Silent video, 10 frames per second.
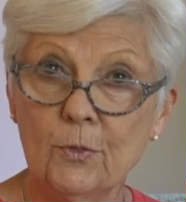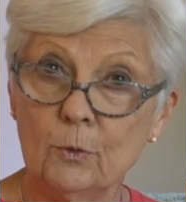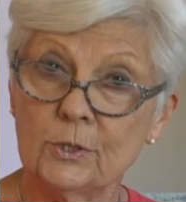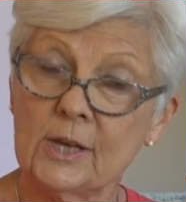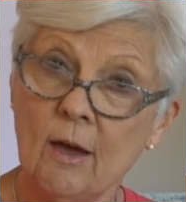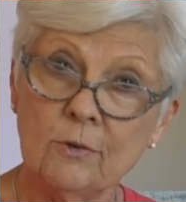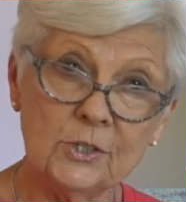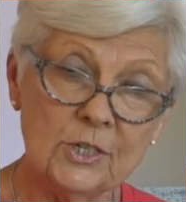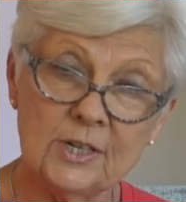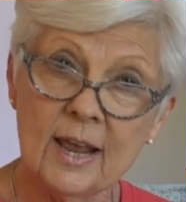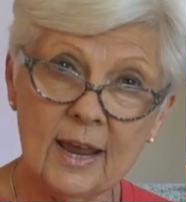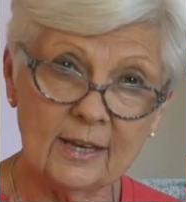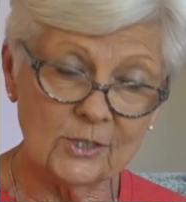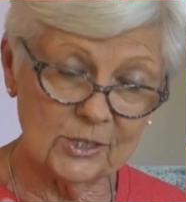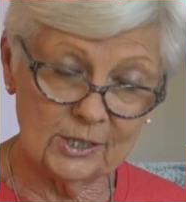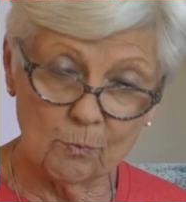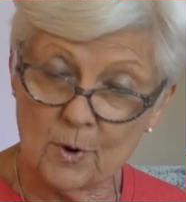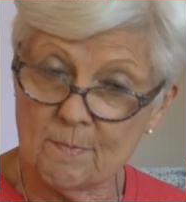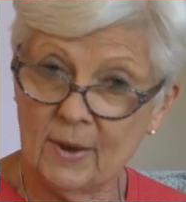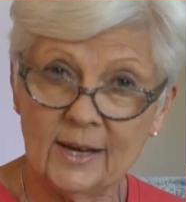those cows today
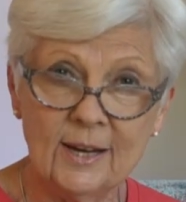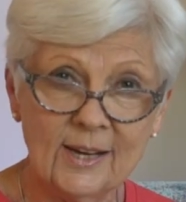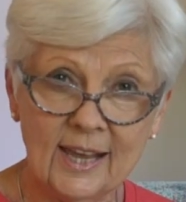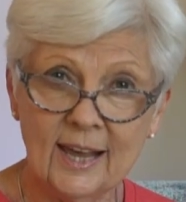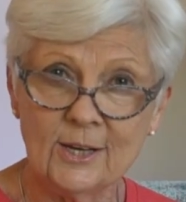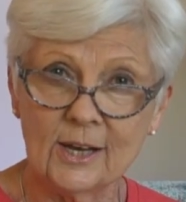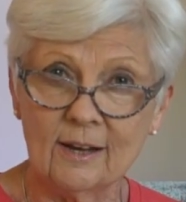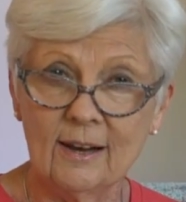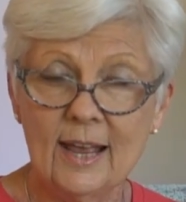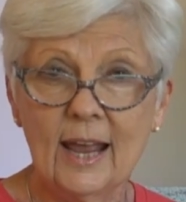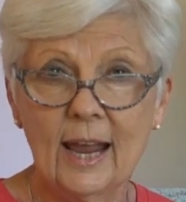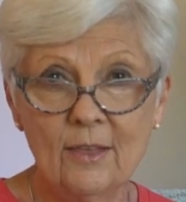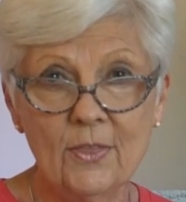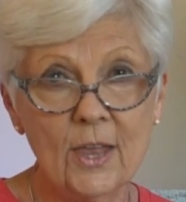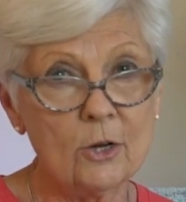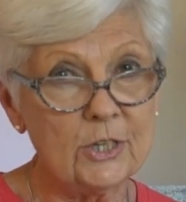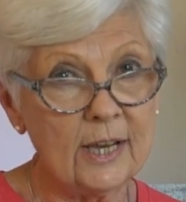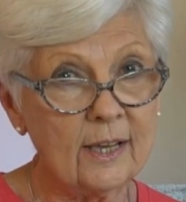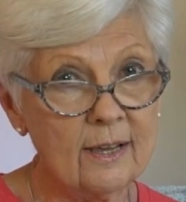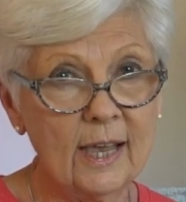remain in Kenya, and they are
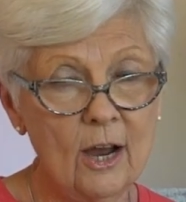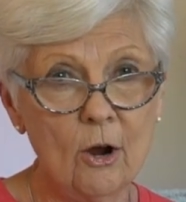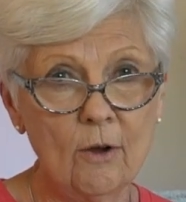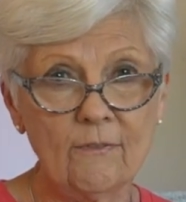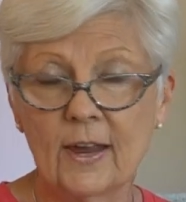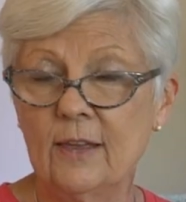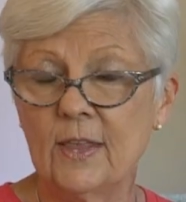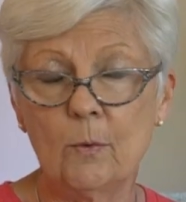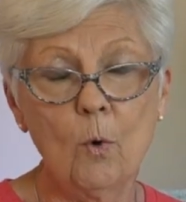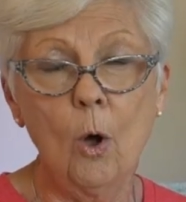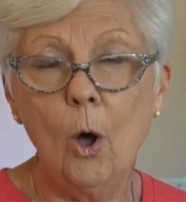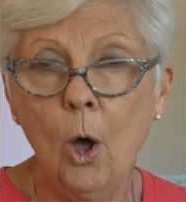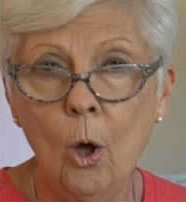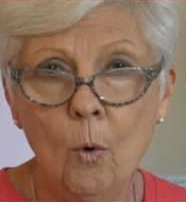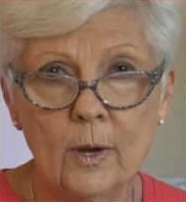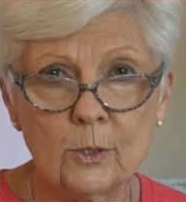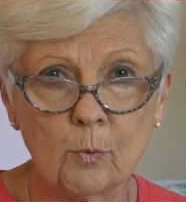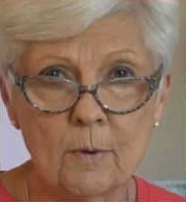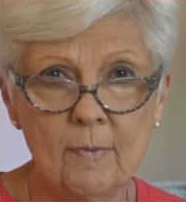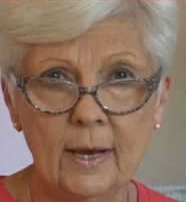taken care of, and they will always
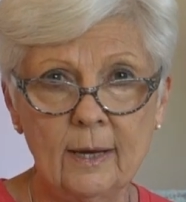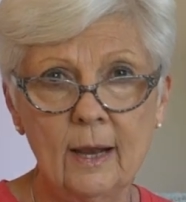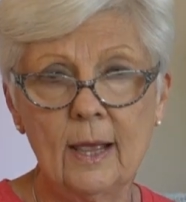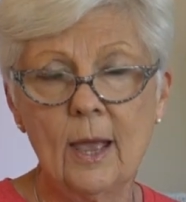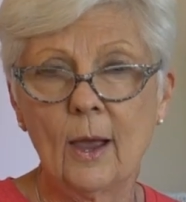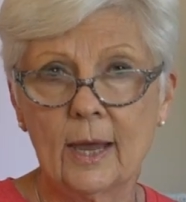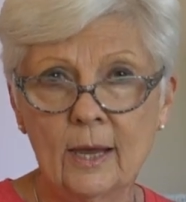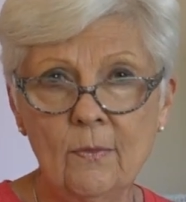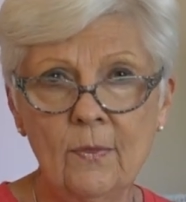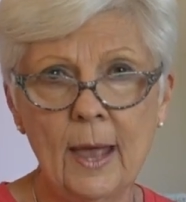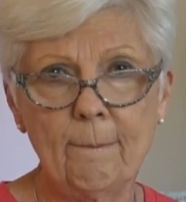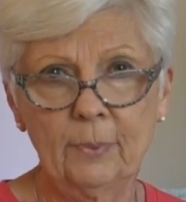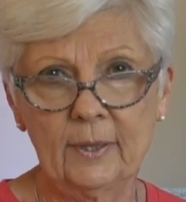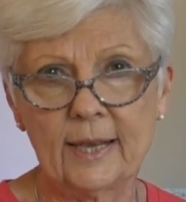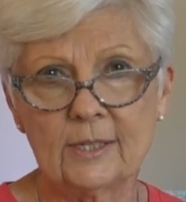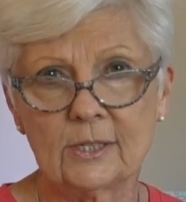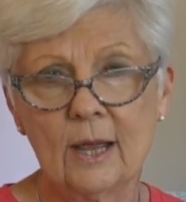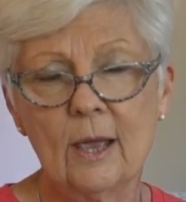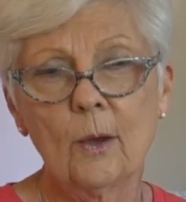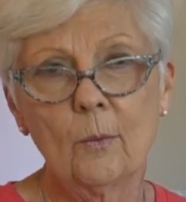remain in that place,
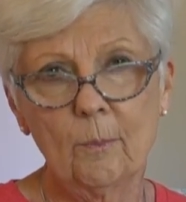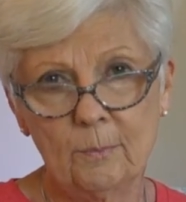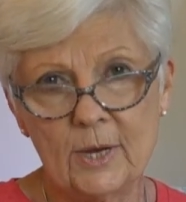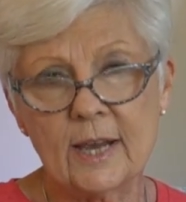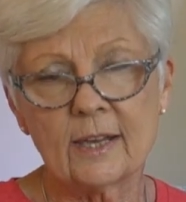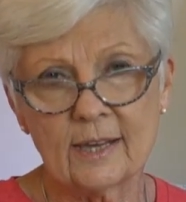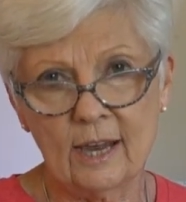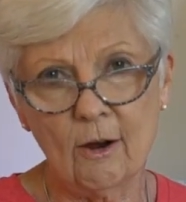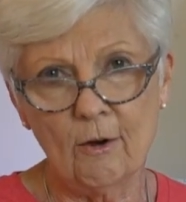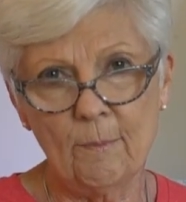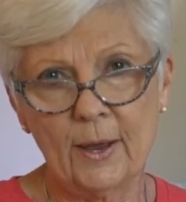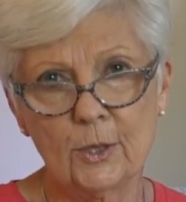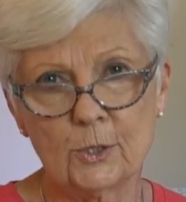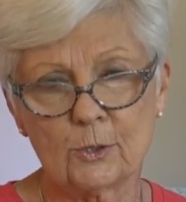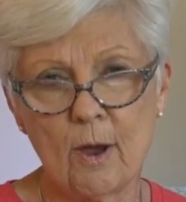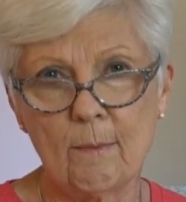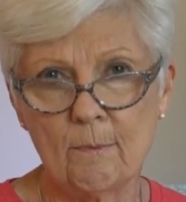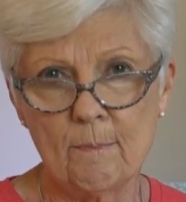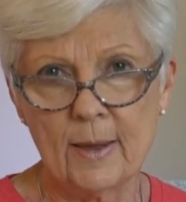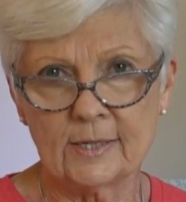taken care of by this tribe
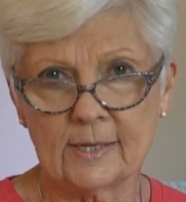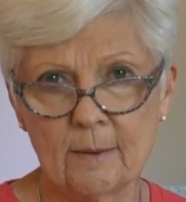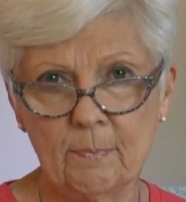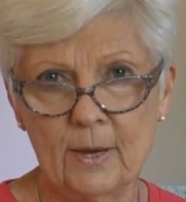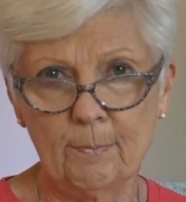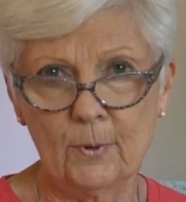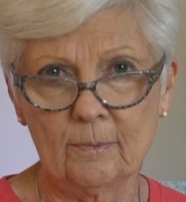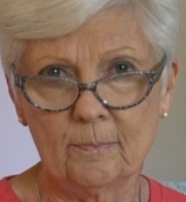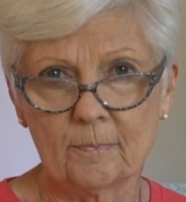of Maasai people.